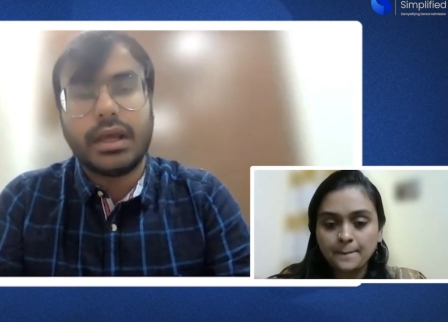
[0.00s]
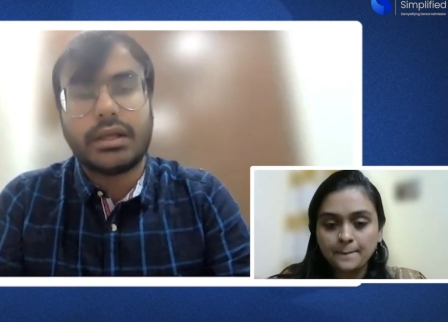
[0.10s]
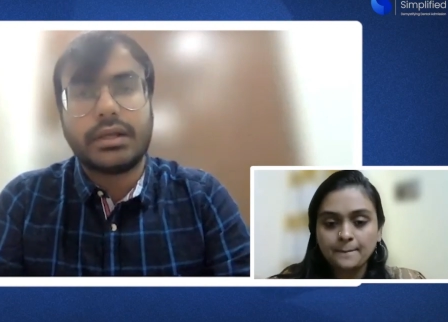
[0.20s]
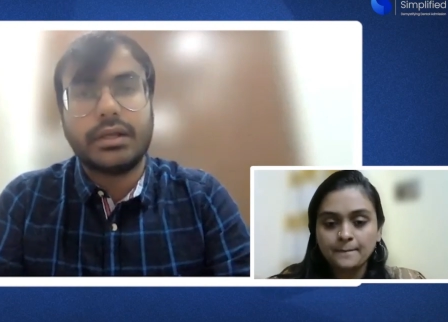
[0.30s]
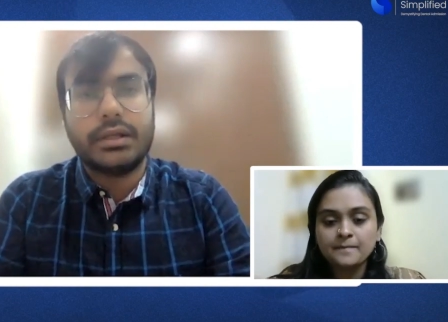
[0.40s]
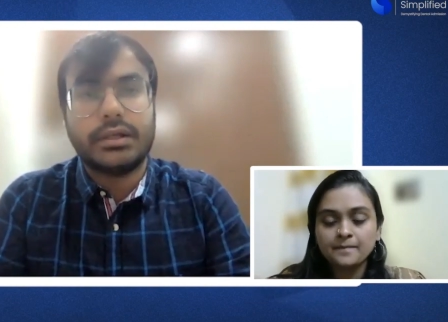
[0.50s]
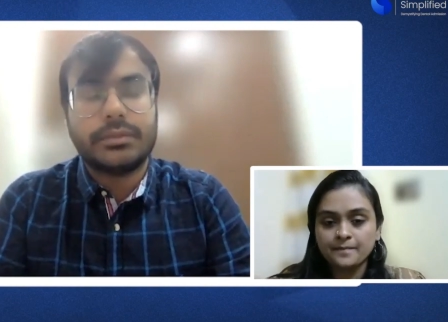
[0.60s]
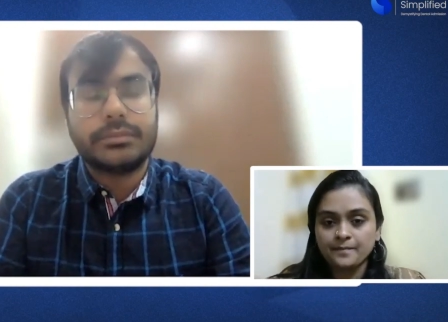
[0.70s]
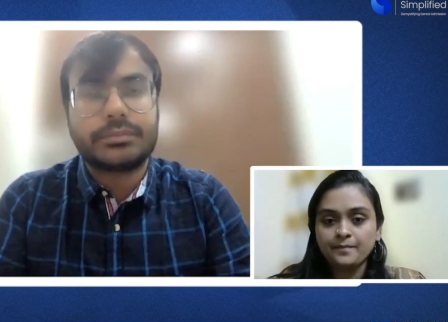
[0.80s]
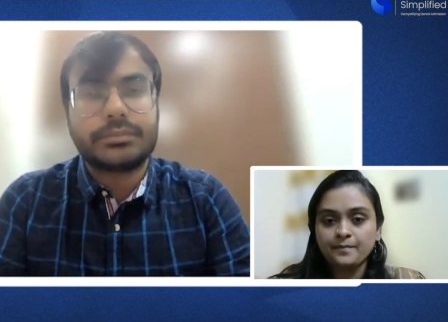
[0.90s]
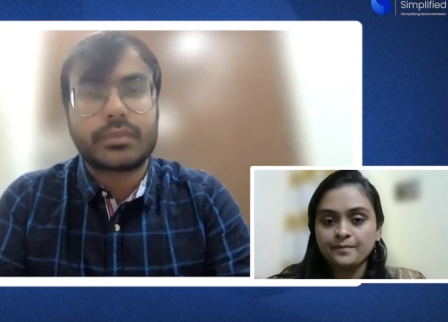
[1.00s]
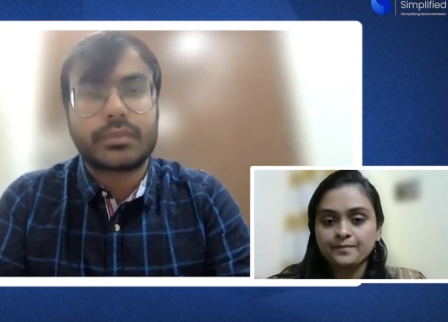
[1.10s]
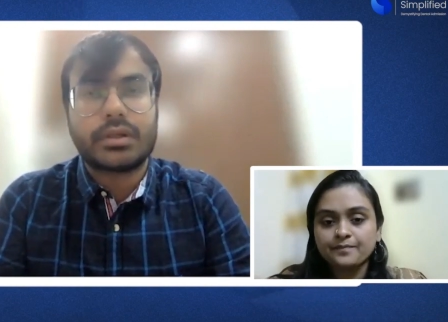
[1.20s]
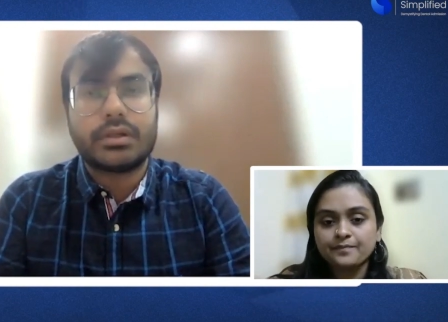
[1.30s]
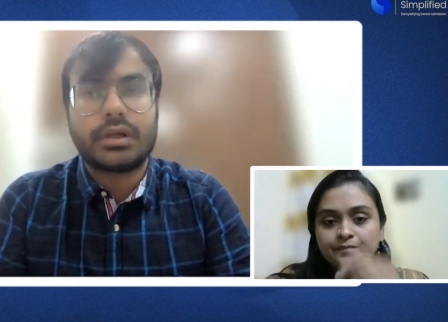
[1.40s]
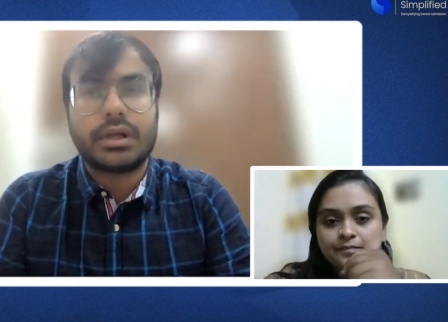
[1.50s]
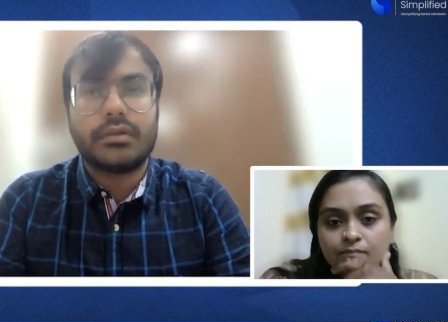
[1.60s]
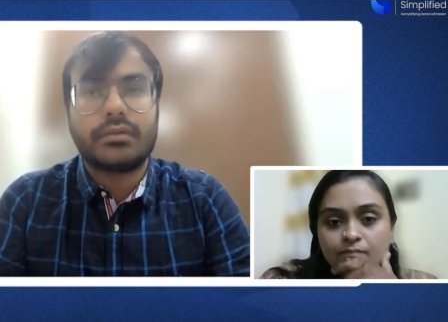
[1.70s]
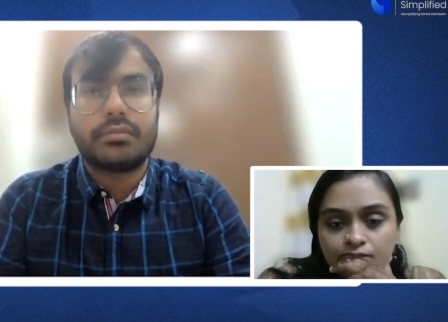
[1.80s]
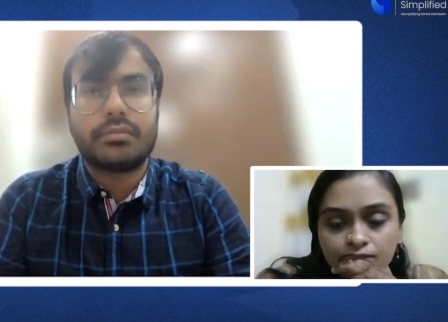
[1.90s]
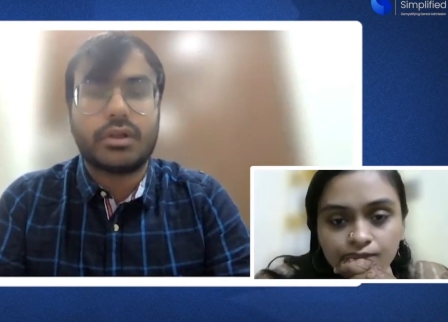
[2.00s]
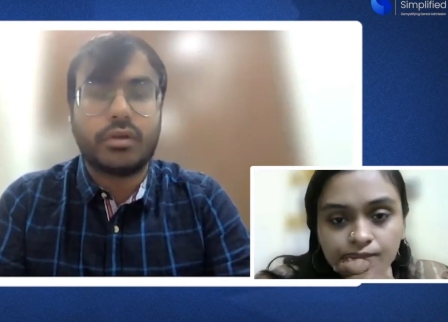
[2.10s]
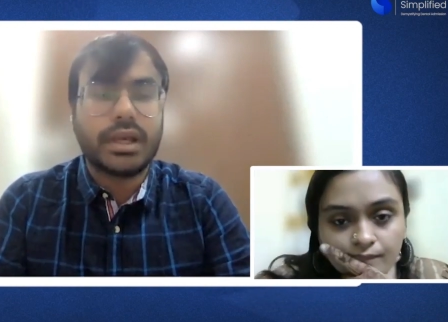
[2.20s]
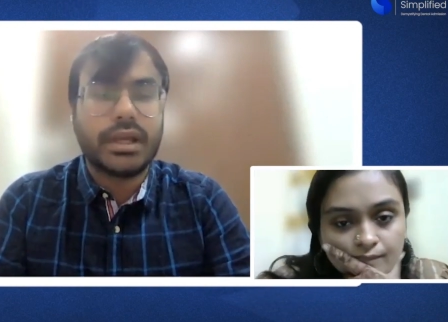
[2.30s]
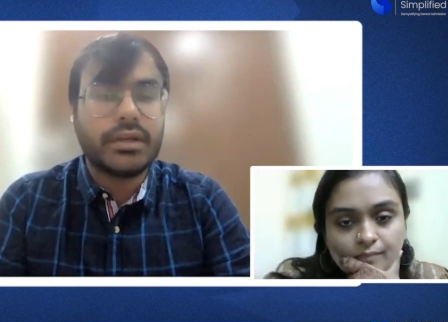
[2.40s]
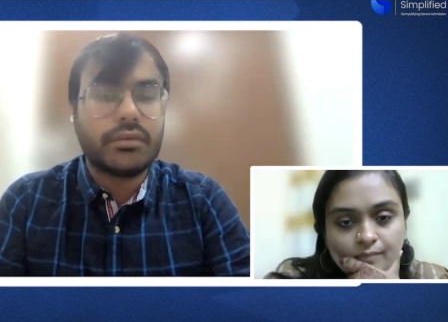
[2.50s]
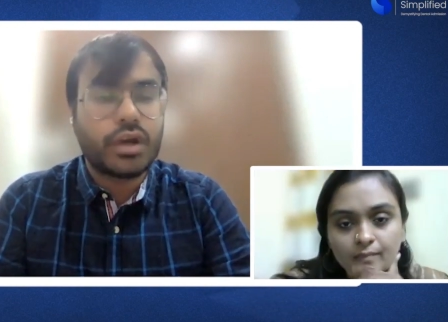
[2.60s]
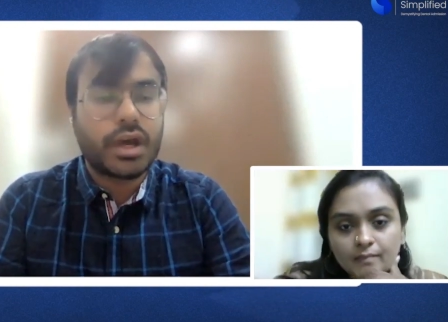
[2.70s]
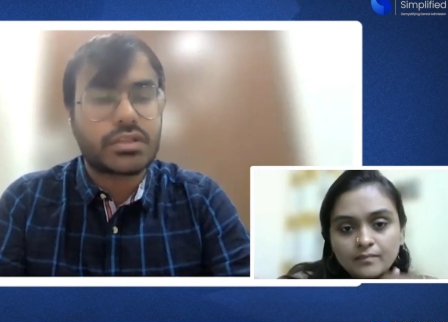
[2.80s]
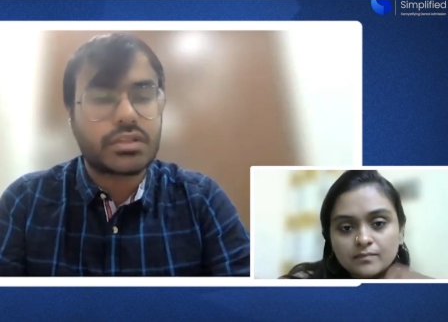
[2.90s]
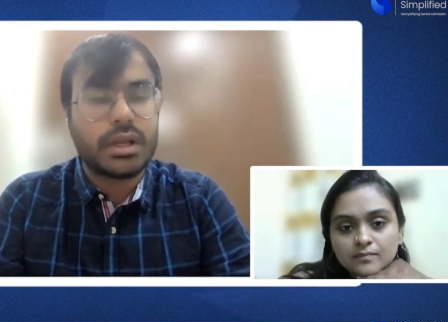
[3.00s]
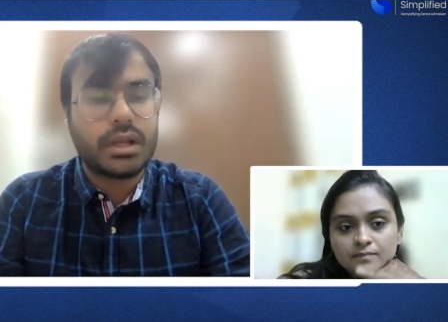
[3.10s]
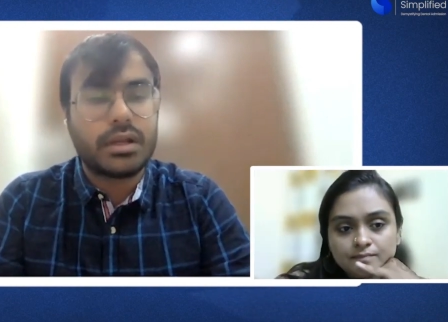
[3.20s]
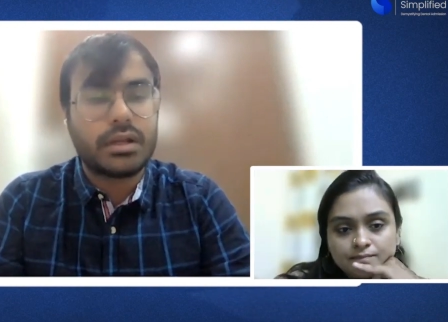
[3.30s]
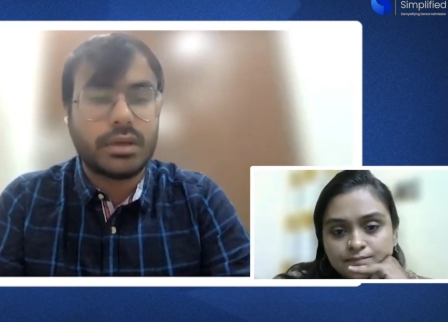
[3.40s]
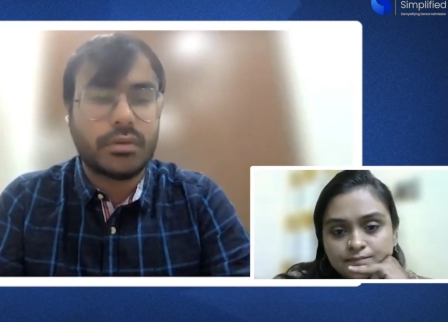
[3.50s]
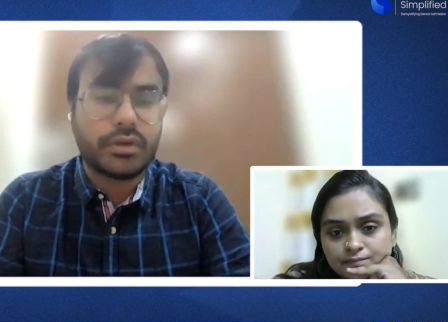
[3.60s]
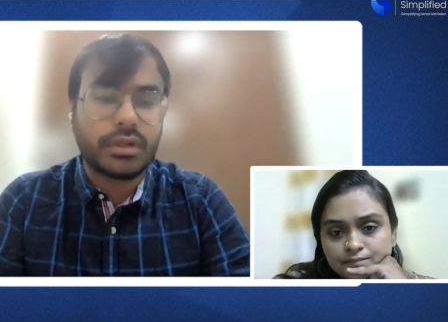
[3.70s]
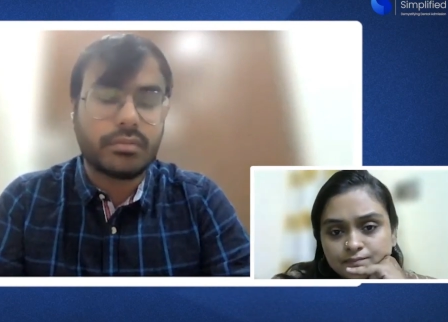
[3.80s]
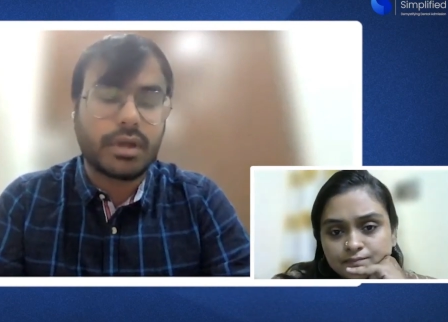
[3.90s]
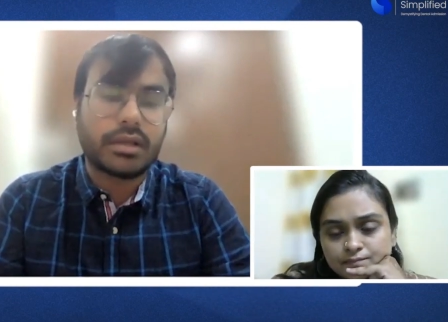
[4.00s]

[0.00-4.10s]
Speaker 1: And uh, mm-hmm. I, during the interview as well, they were,